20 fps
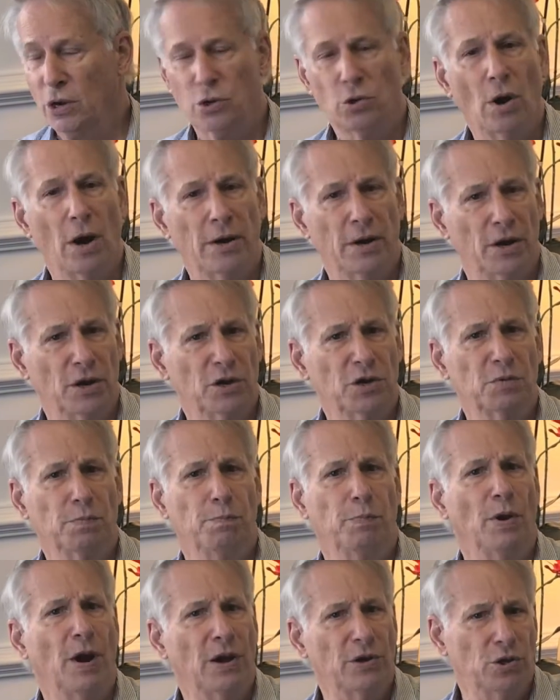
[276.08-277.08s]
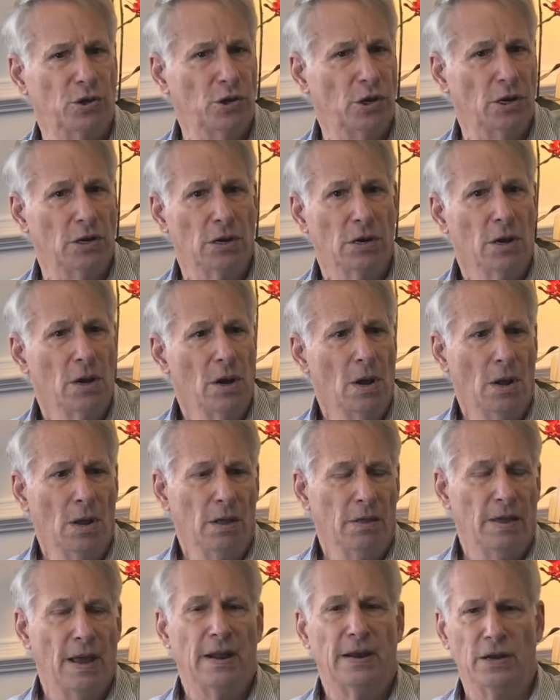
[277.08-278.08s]
trying to express
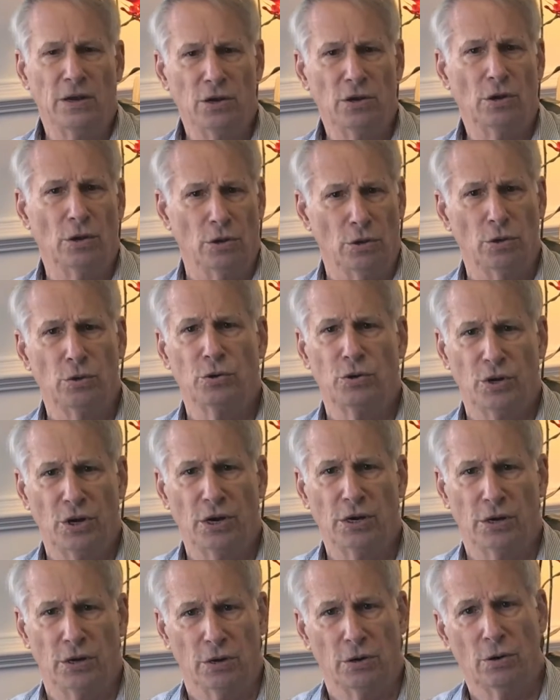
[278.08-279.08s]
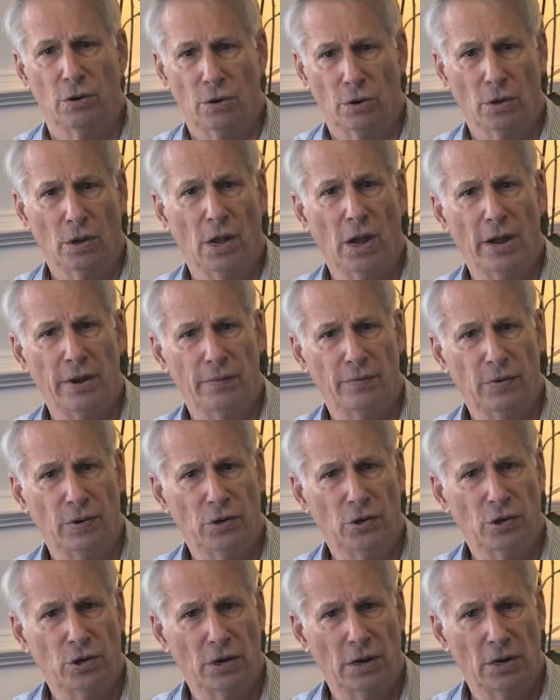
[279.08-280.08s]
that is a loose end in her life,
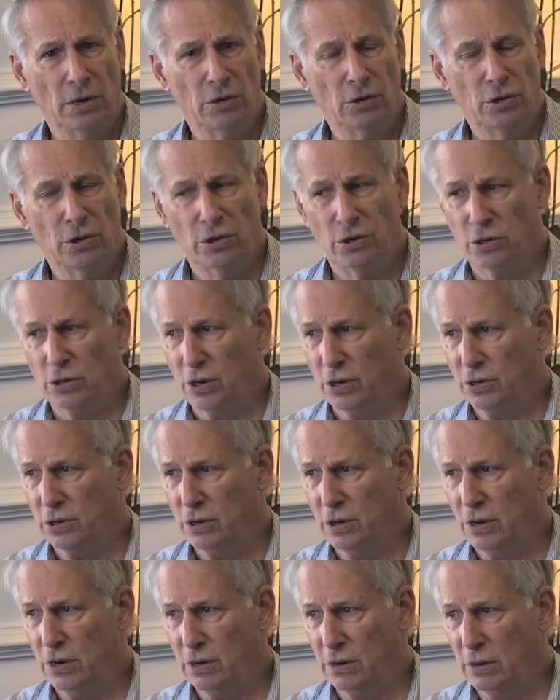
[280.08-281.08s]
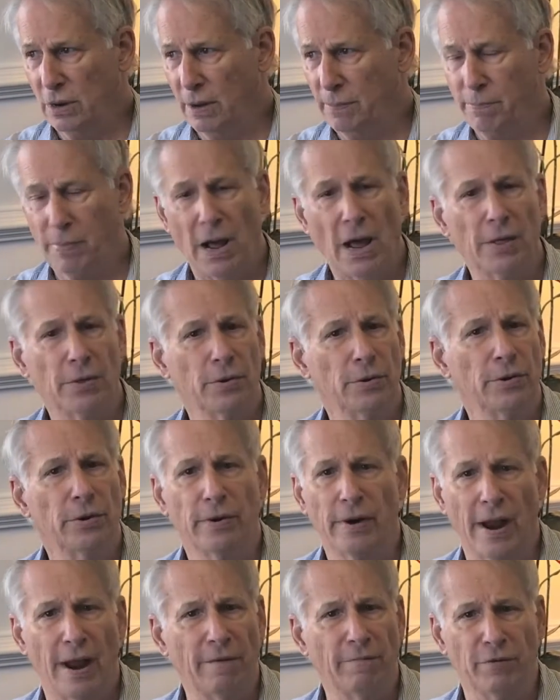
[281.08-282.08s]
that she just, it bothered
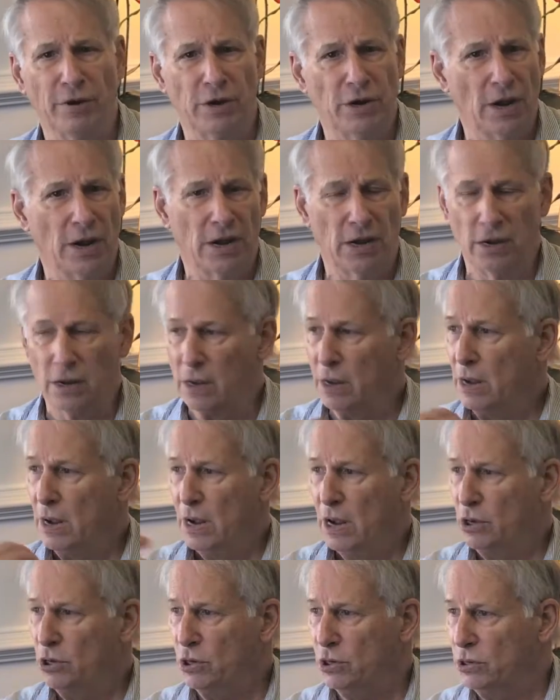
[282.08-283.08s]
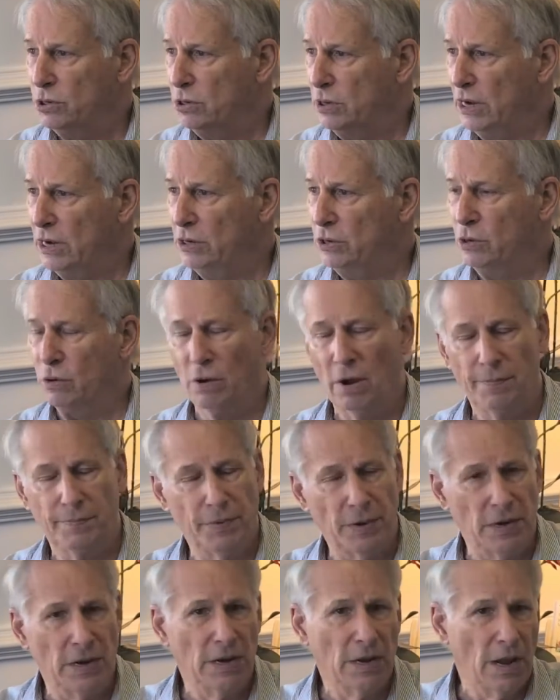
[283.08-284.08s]
her every day. It just eats her up
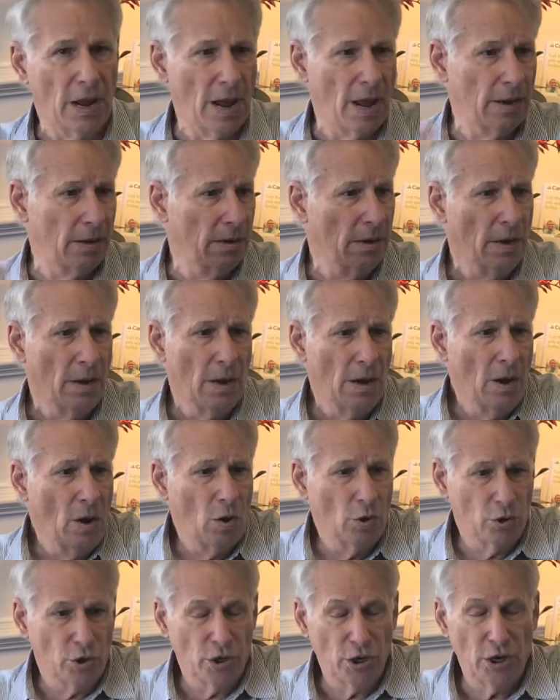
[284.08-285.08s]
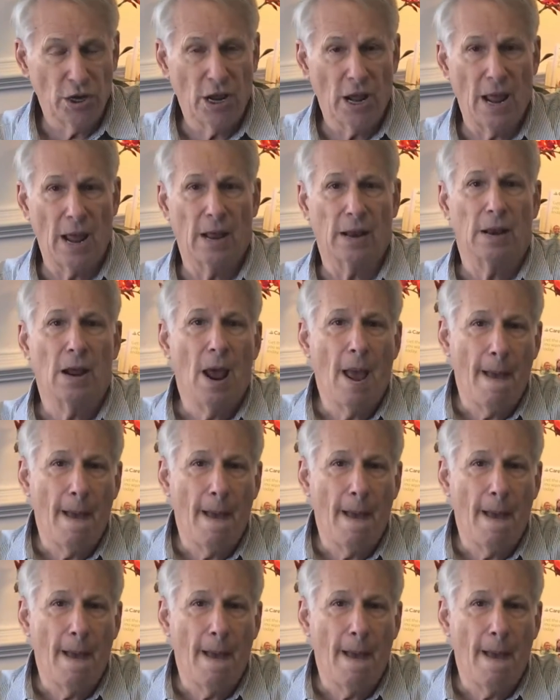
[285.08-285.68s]
that he can't, or she can't